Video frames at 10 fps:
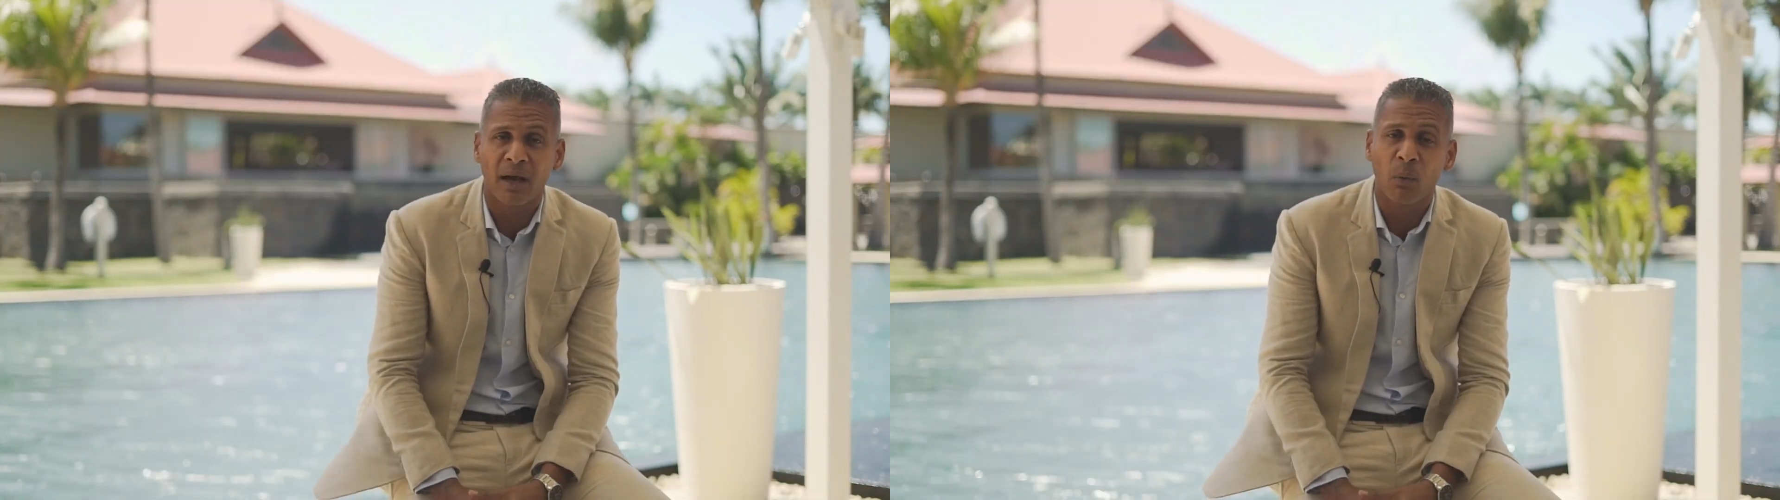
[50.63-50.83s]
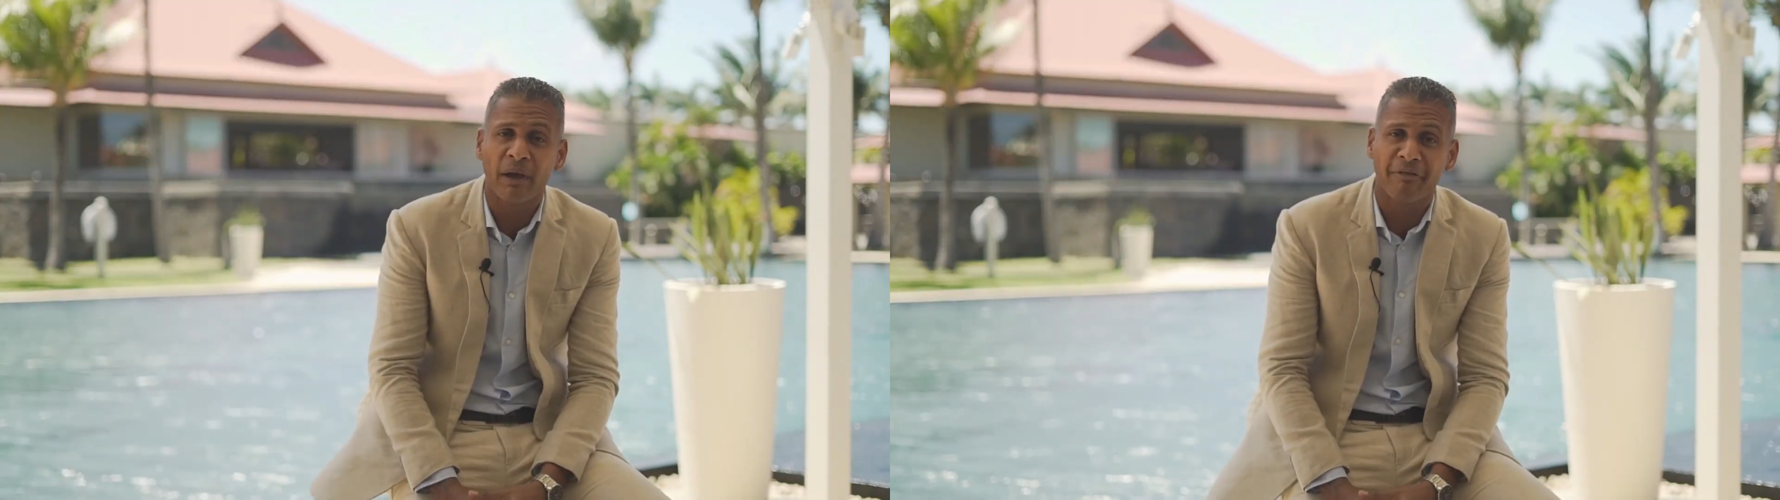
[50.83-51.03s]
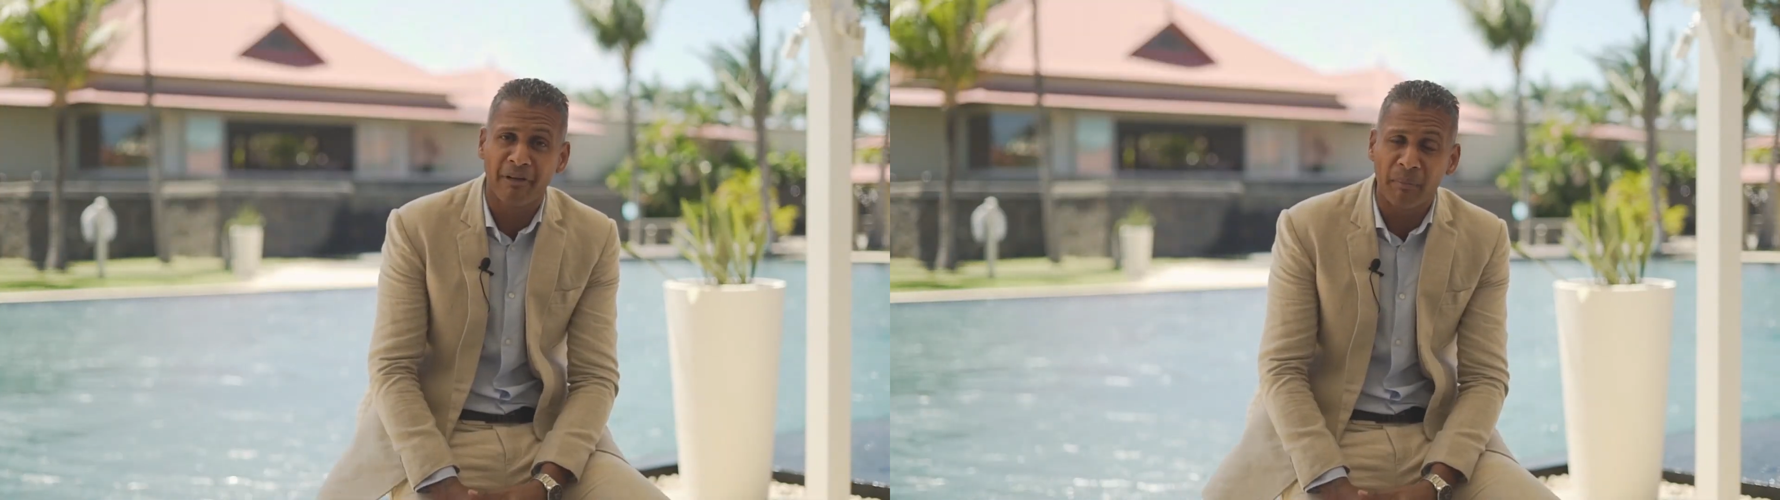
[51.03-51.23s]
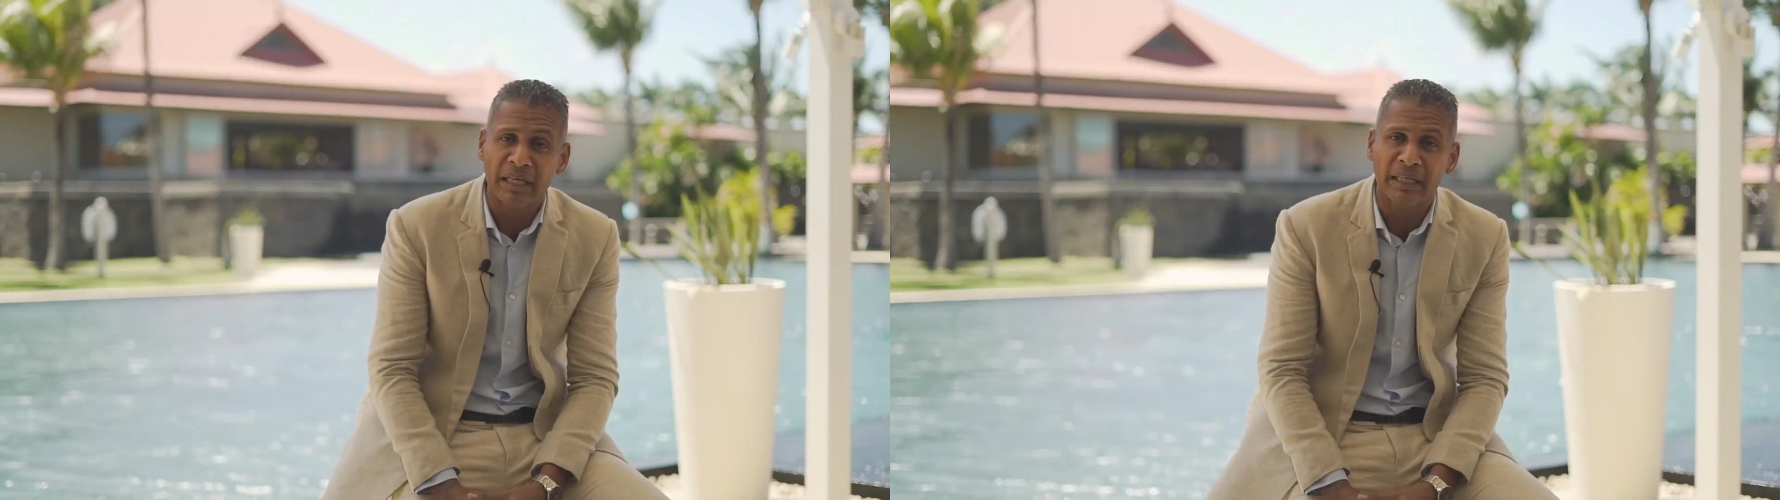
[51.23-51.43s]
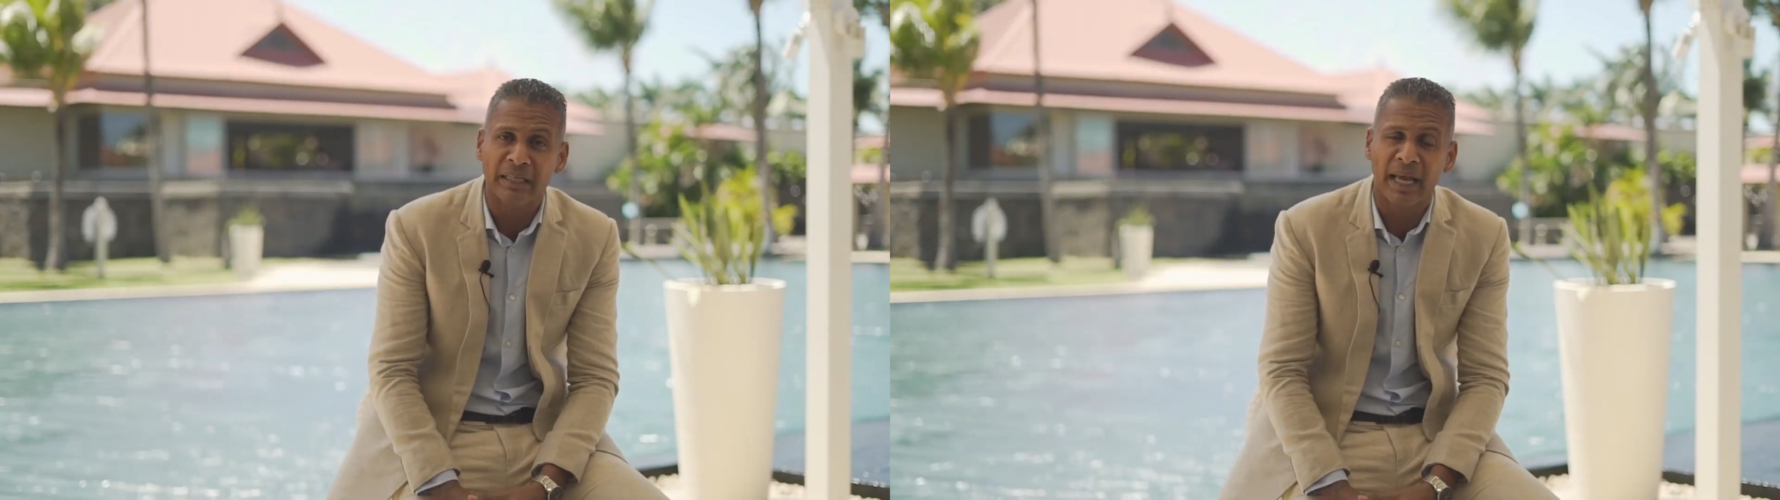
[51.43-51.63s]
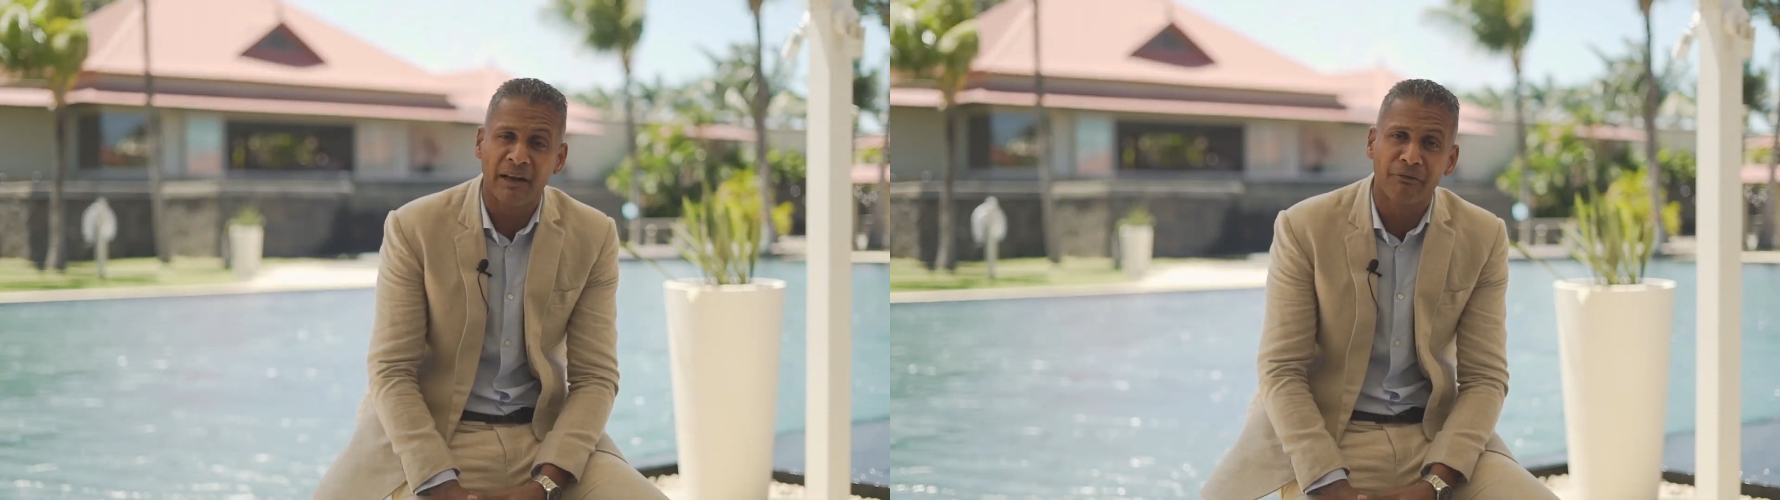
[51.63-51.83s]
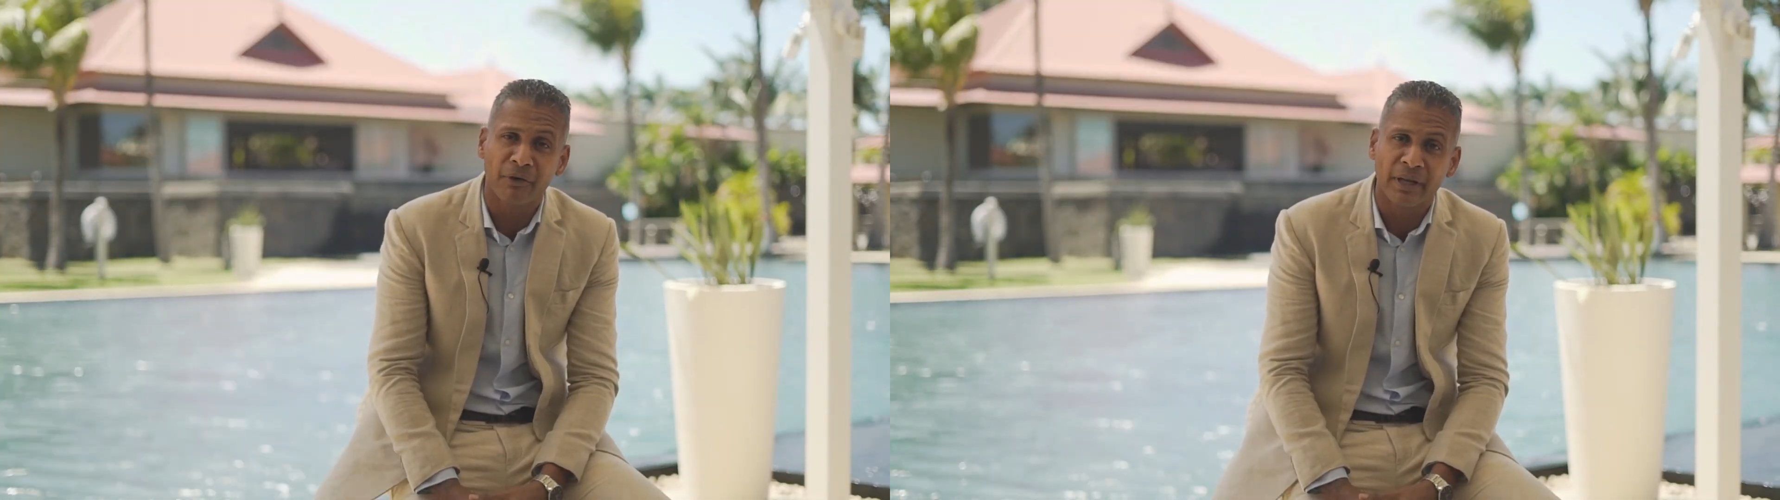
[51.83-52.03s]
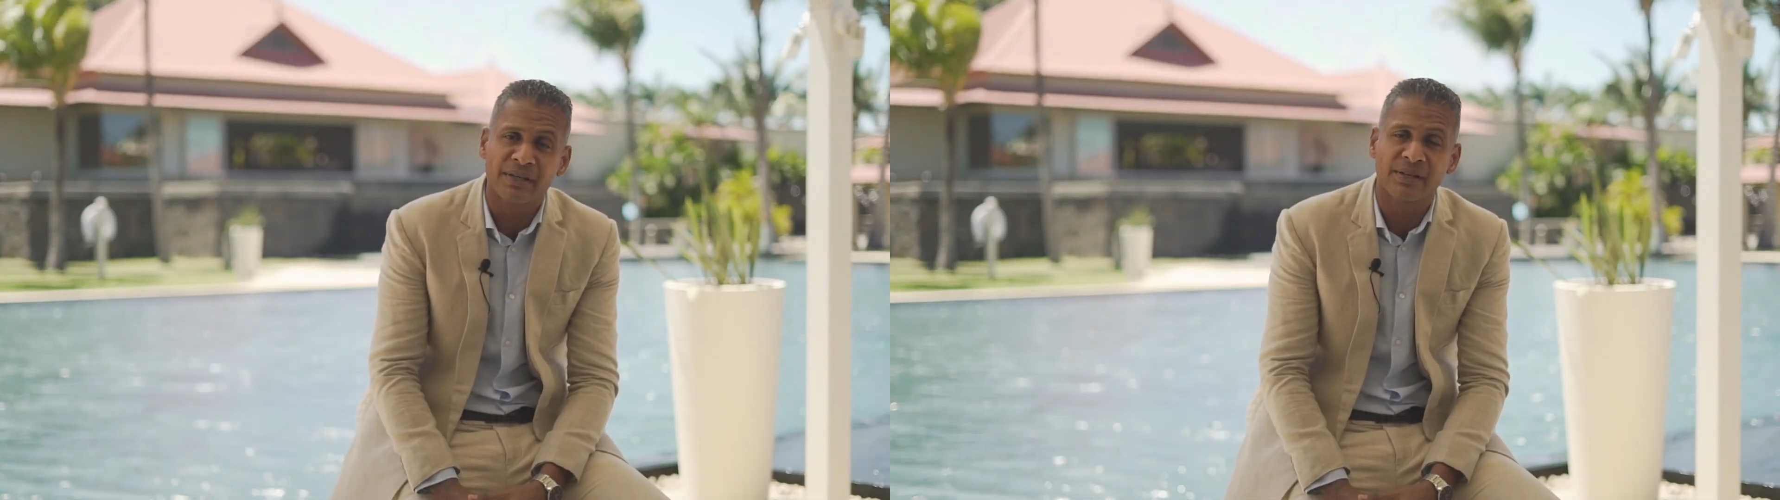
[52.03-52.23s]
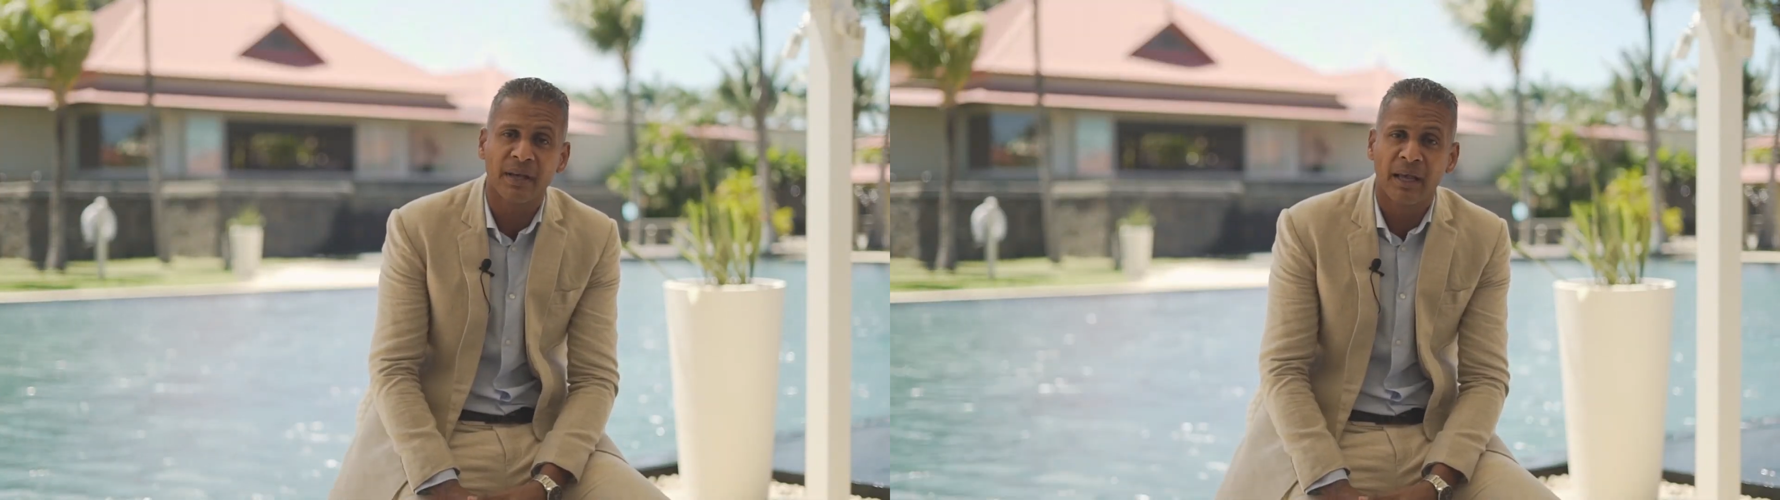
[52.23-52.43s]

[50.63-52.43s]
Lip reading: where family and friends